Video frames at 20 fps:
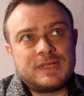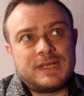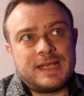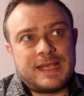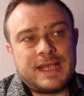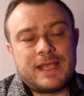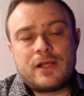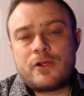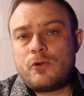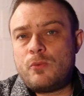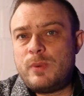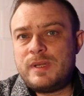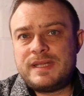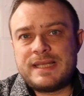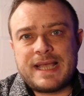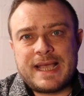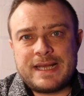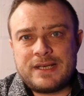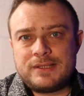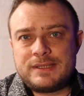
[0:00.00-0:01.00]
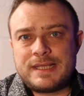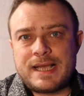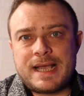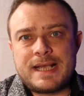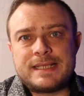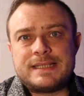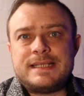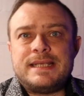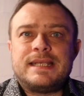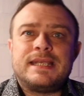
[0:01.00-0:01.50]
Here with the
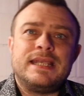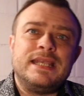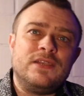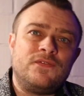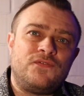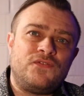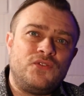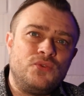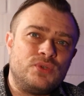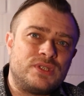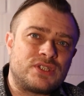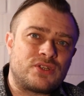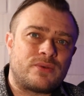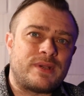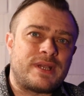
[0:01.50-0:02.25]
anodizing, if you